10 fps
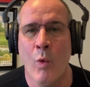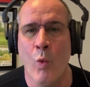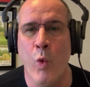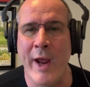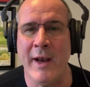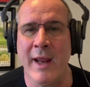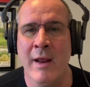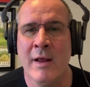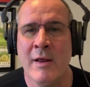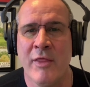
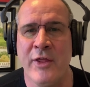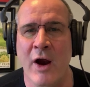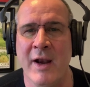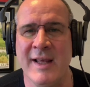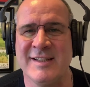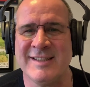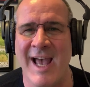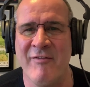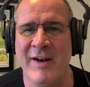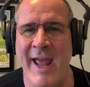Winning
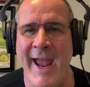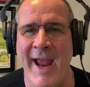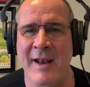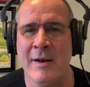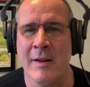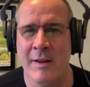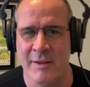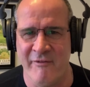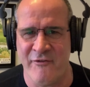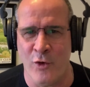37-8,
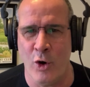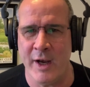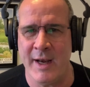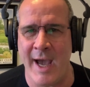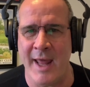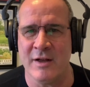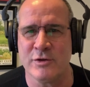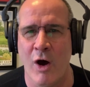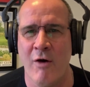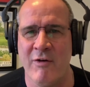the 49ers
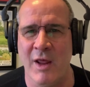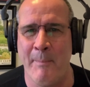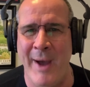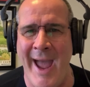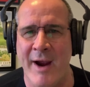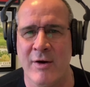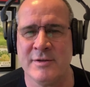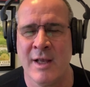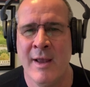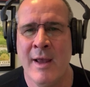over the
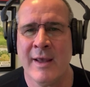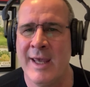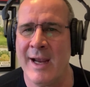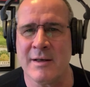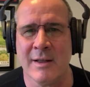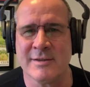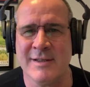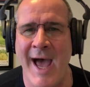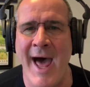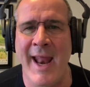Packers, kicked the
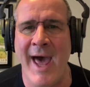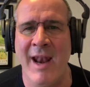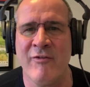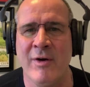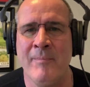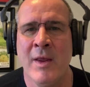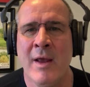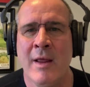snot out of them.